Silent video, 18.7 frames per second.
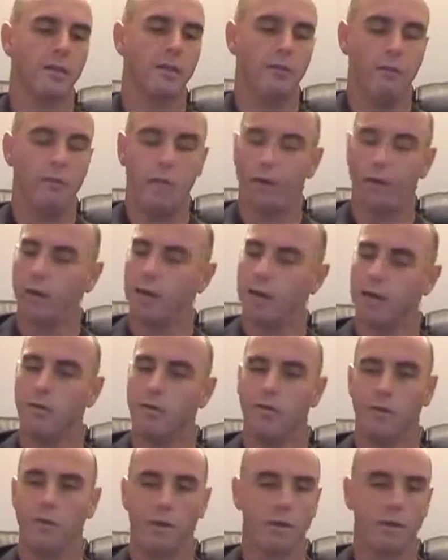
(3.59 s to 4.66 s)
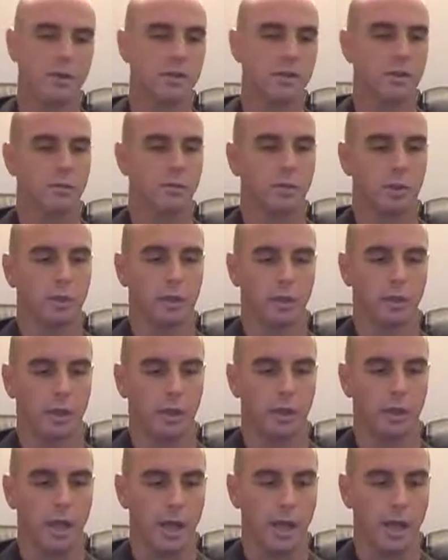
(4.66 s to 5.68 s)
very simple little